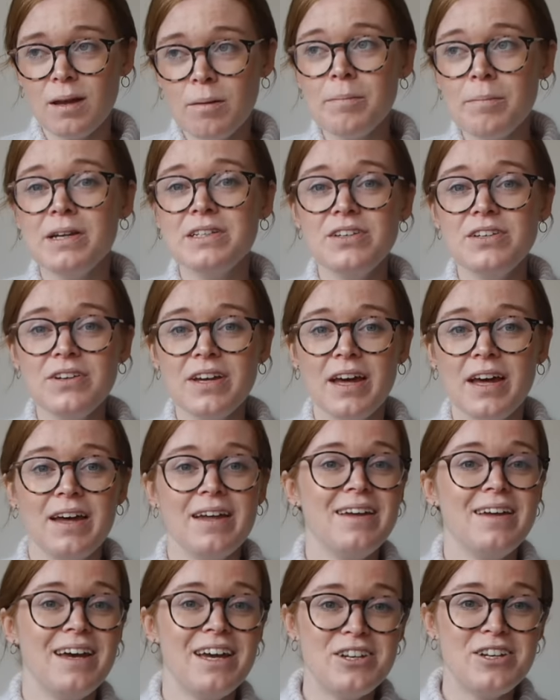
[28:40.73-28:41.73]
but it's
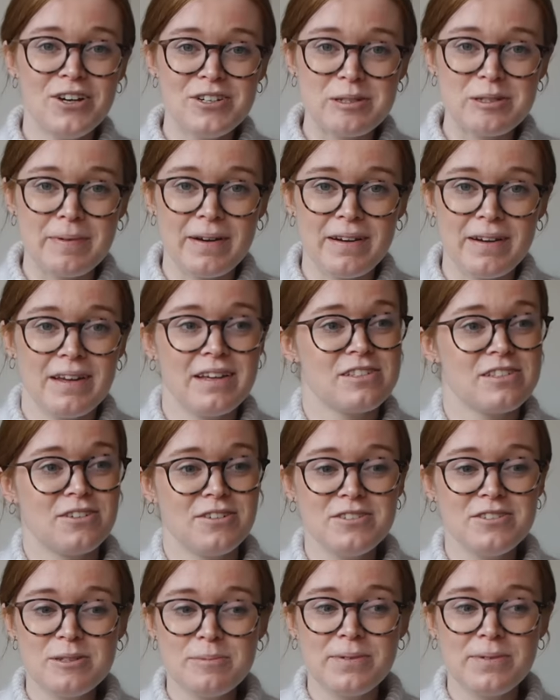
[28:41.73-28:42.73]
okay. He knows about it. It's not
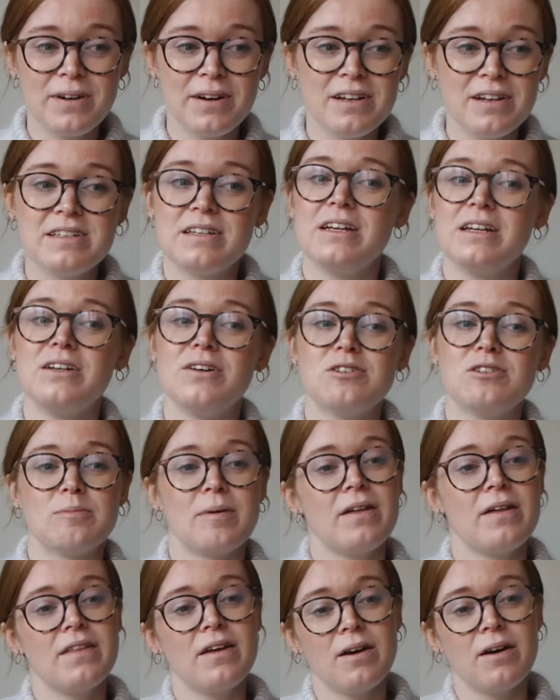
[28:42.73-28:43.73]
a surprise, and he knows
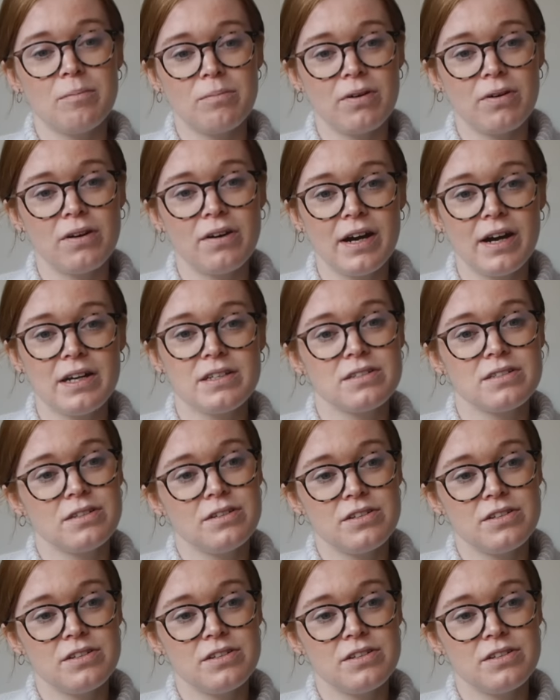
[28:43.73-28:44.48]
about the unprogress,